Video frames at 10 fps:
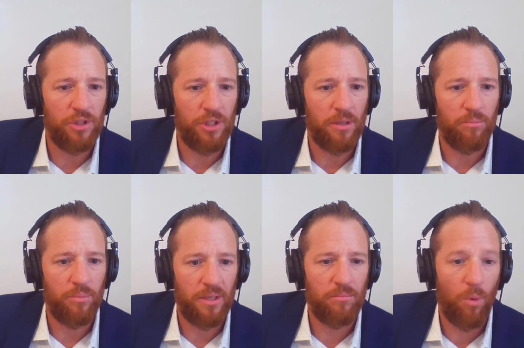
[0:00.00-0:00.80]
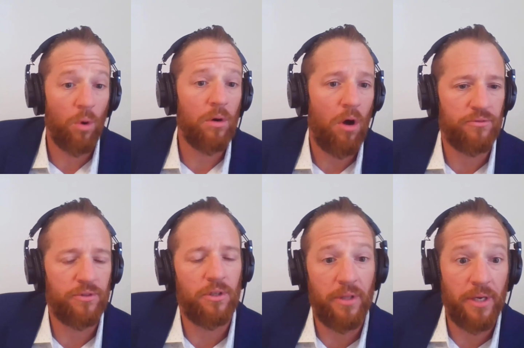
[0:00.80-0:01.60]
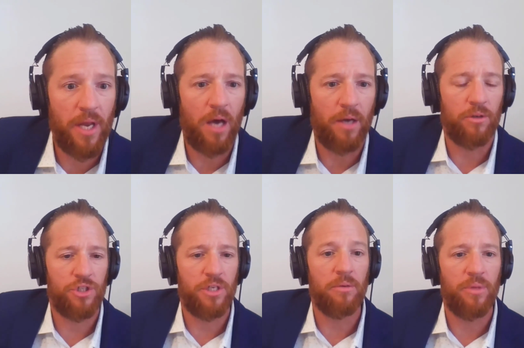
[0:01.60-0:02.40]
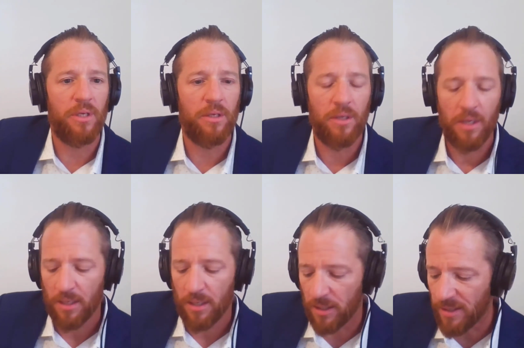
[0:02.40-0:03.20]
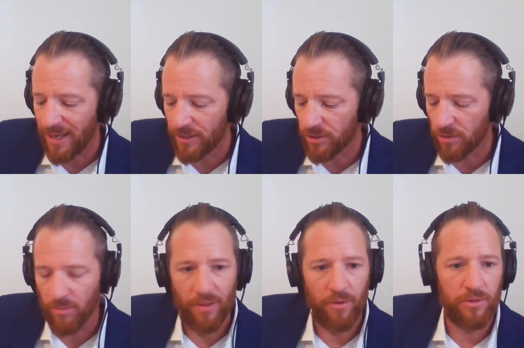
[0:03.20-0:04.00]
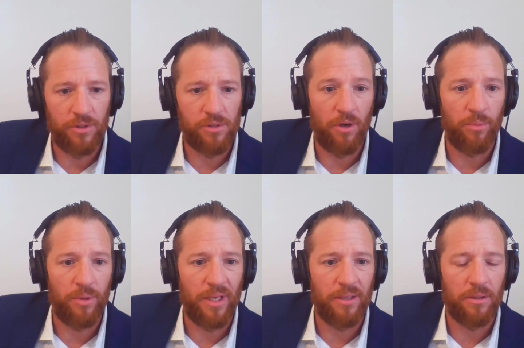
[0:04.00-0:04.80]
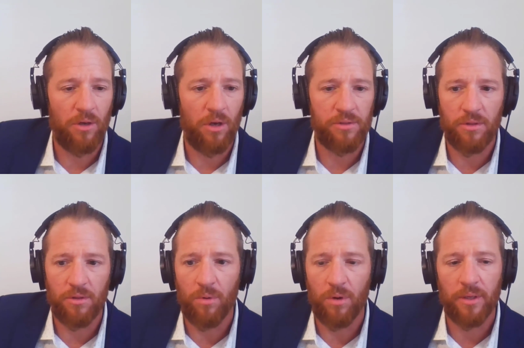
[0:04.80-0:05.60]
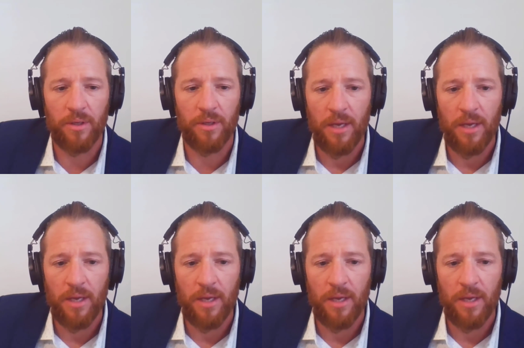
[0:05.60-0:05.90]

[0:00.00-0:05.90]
GMP more often than not, or GMP in nature rather than just an open-ended cost of the work.